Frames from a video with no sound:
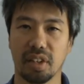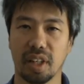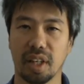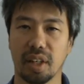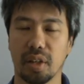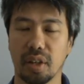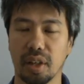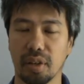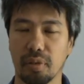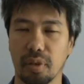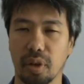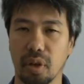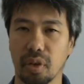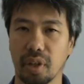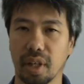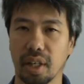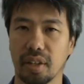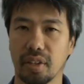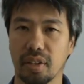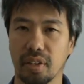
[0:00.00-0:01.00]
and if we
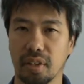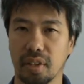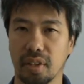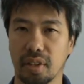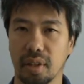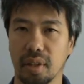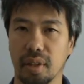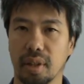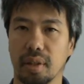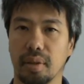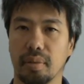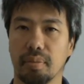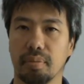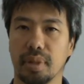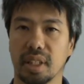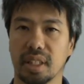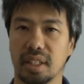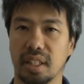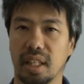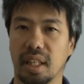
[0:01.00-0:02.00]
look at uh,
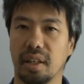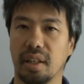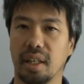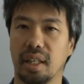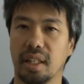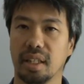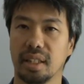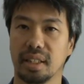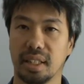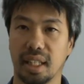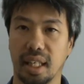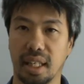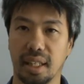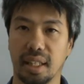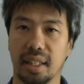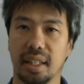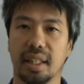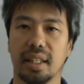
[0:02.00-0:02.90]
Bashar al-Assad,